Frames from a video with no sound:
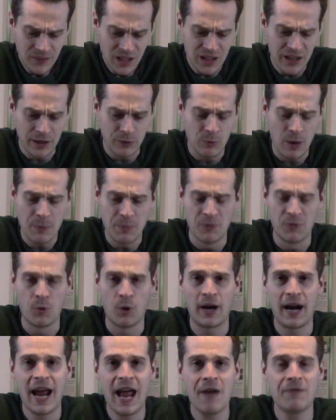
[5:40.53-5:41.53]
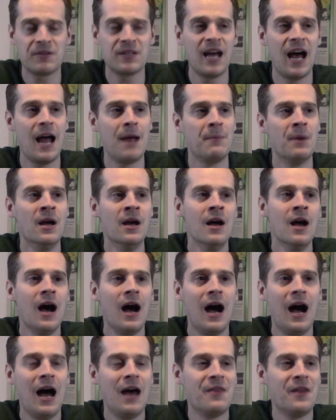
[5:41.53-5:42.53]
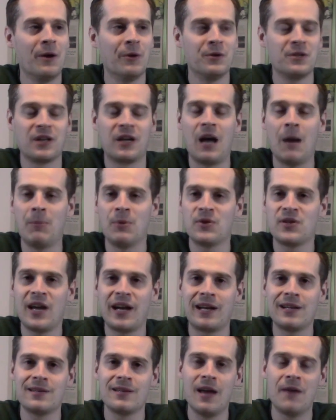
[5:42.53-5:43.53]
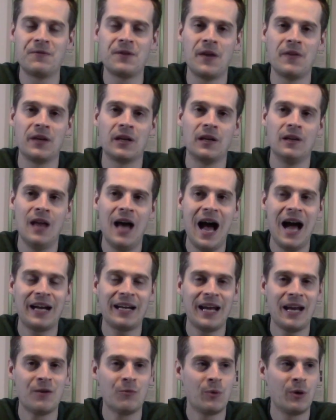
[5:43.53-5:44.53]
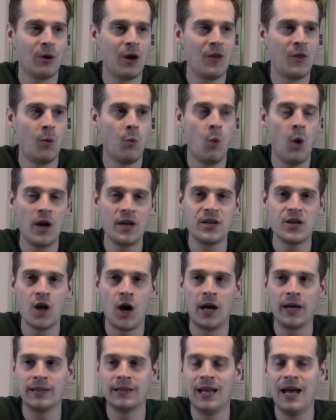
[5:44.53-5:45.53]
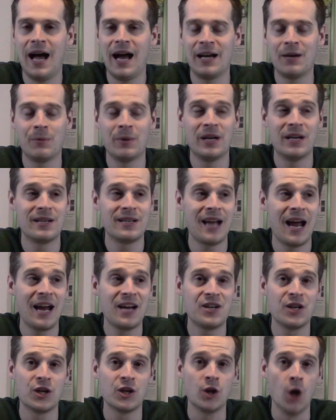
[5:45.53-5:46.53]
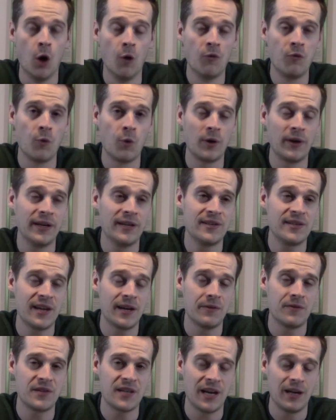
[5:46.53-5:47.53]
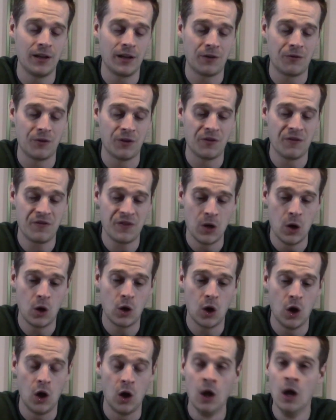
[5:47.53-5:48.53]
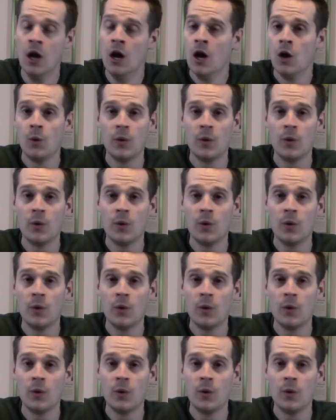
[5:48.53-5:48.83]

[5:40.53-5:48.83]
Like right before halftime, there was a couple seconds left on the clock, and we were on the 1 yard line, and we decided to go for it instead of settling for the field goal.